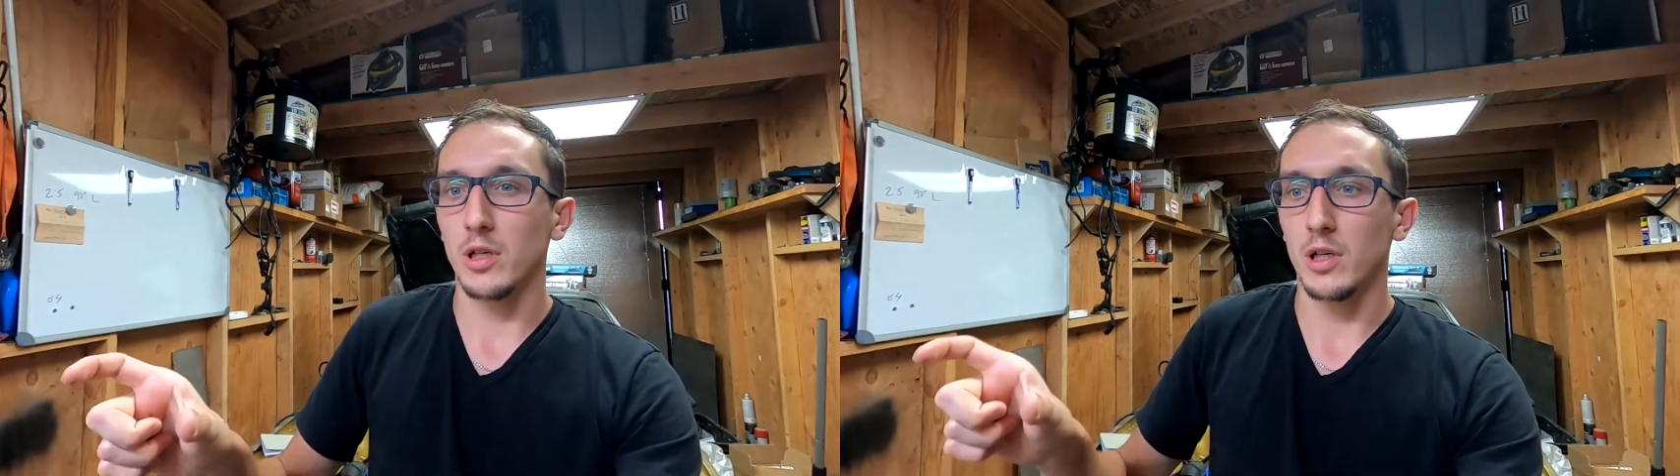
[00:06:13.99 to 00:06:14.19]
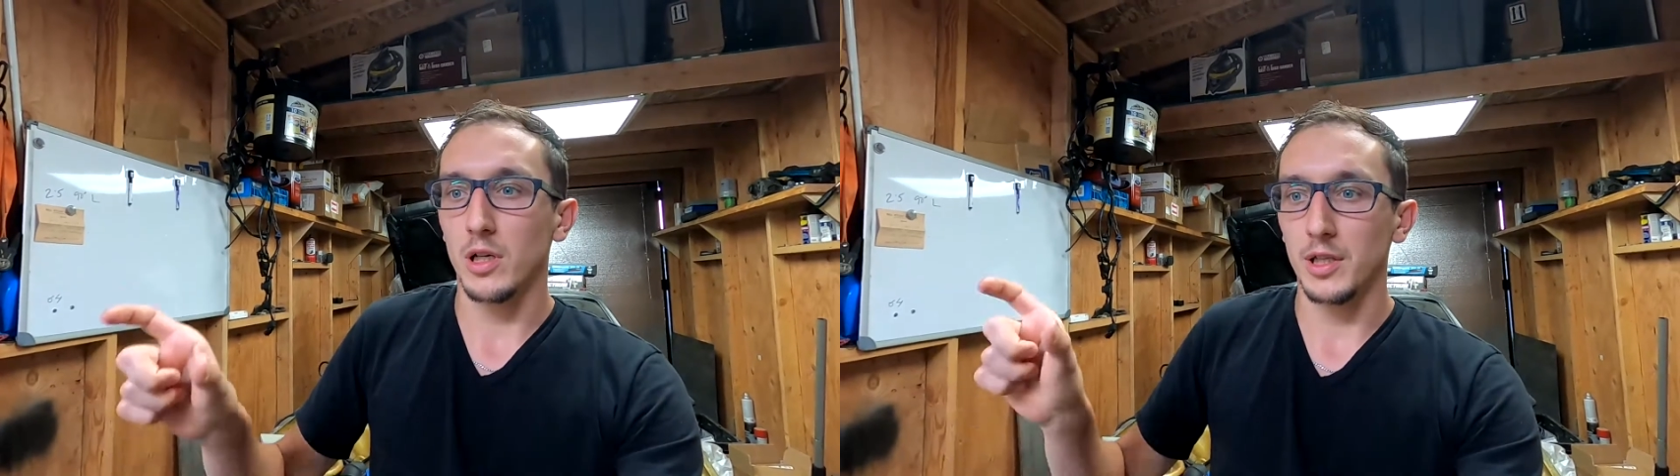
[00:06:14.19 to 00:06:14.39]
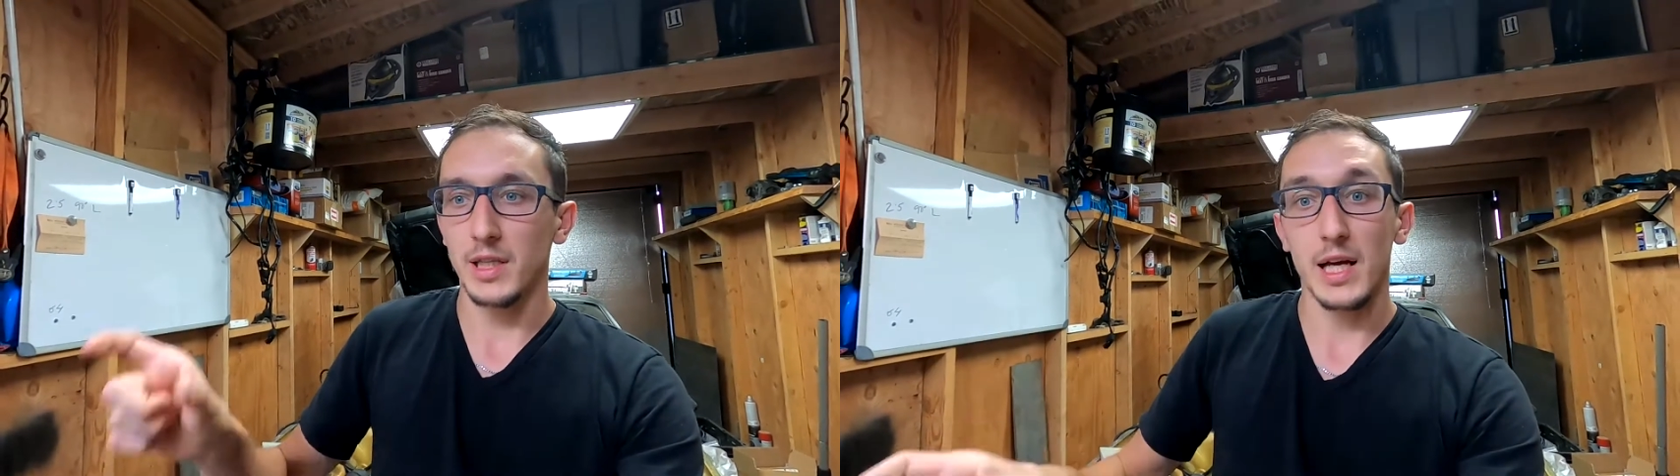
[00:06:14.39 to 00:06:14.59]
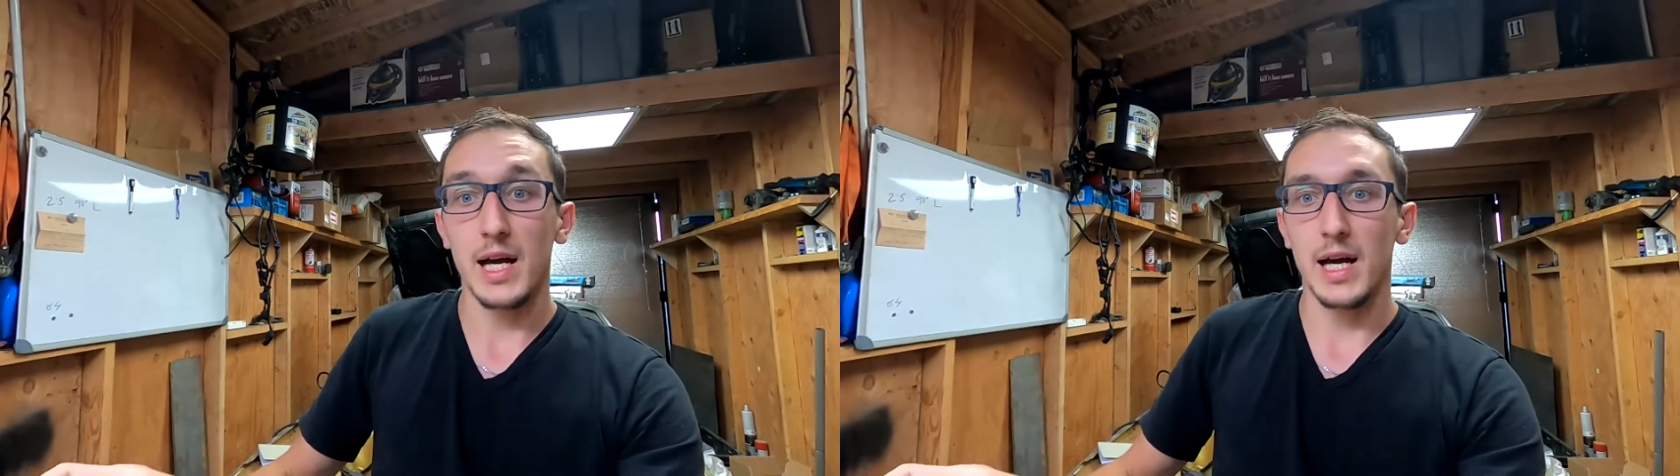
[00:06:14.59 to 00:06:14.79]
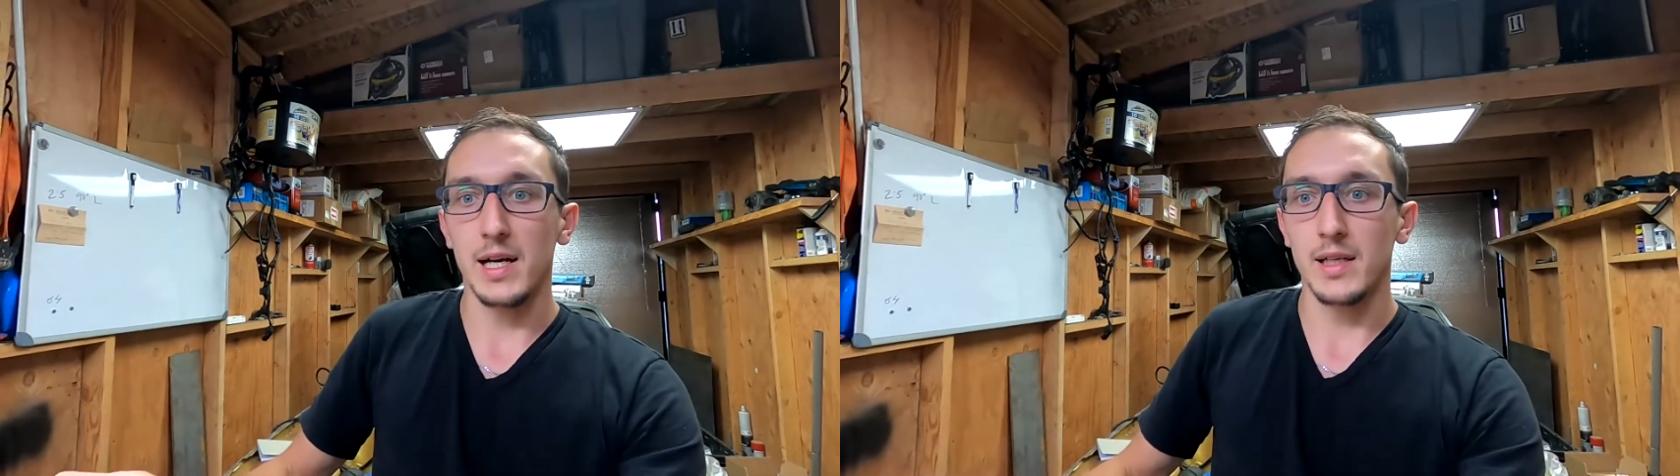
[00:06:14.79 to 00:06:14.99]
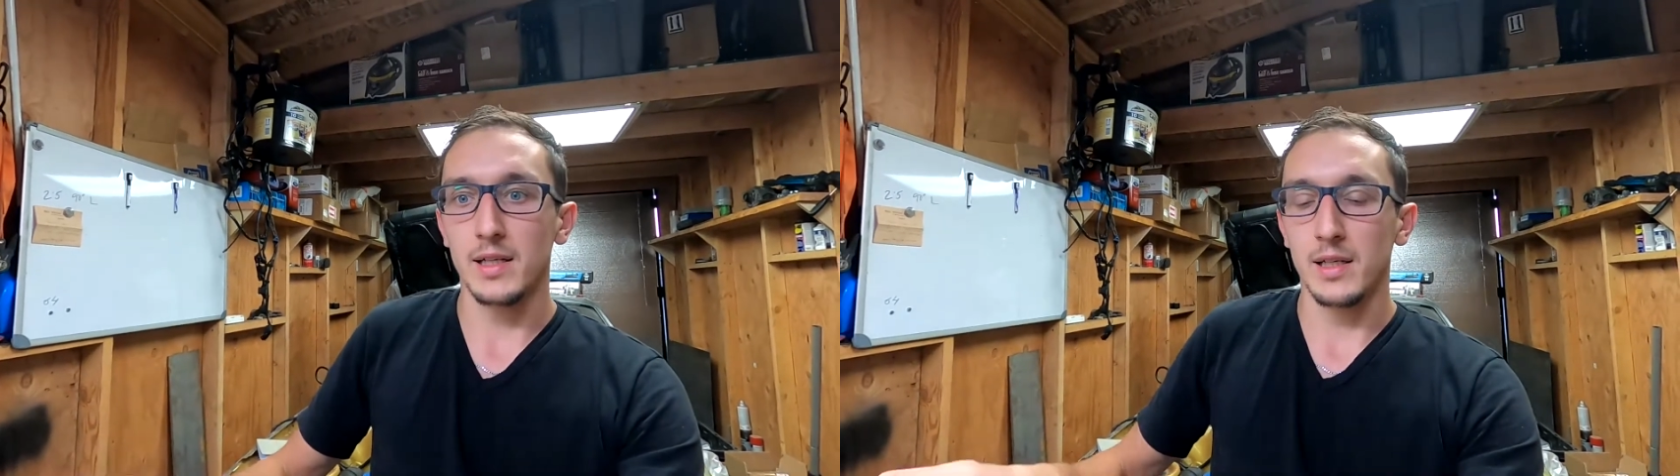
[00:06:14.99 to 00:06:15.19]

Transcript: on that